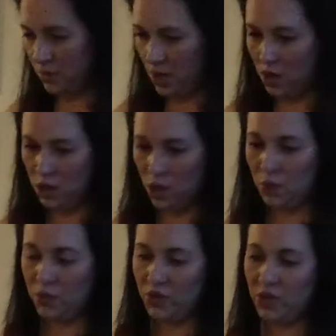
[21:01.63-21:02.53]
Not
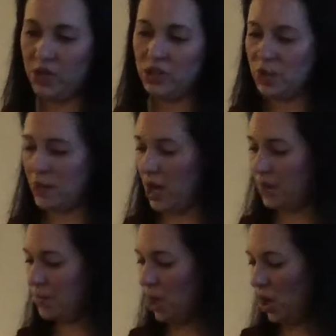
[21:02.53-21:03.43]
you over here, Gemini.
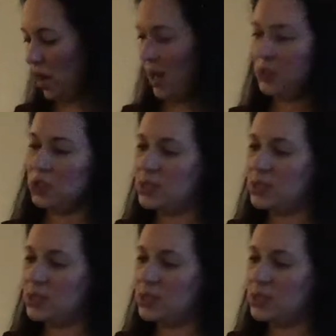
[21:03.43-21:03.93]
All right, so